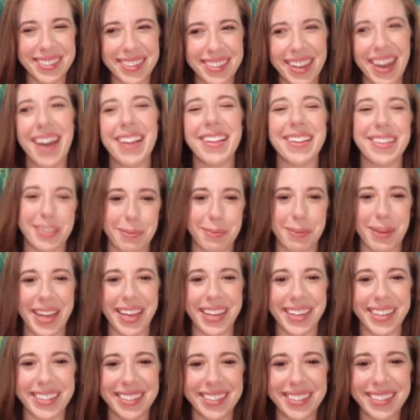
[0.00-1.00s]
I'll
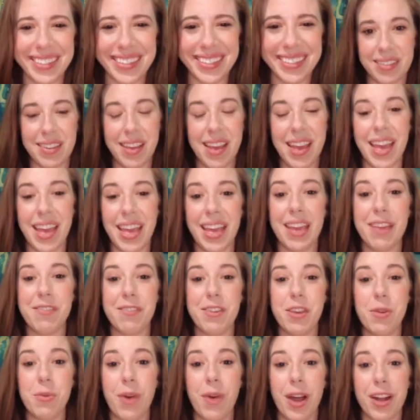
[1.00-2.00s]
explain. If you
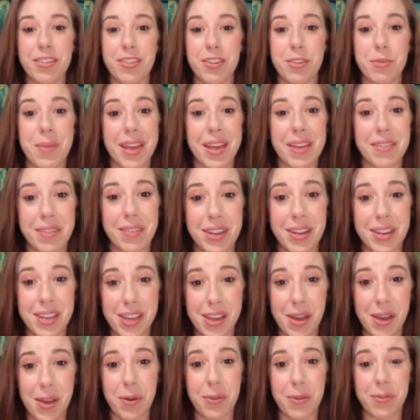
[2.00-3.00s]
watched my
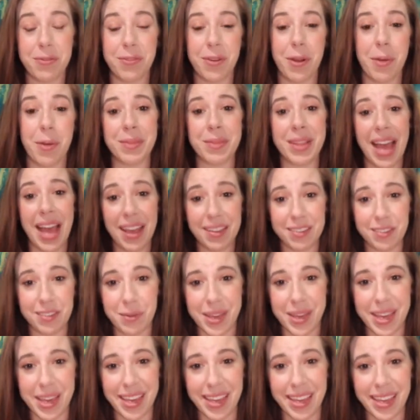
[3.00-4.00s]
video from last
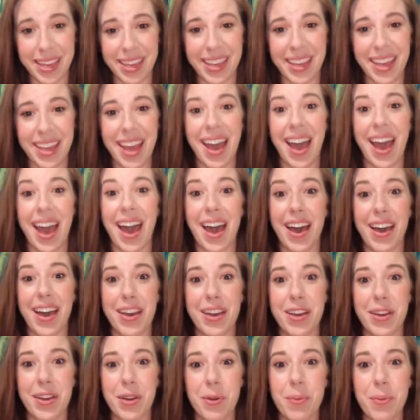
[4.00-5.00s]
week,
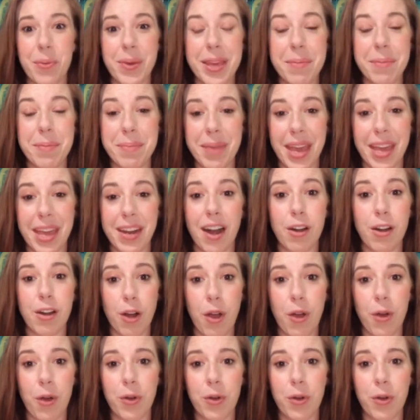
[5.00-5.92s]
we made our own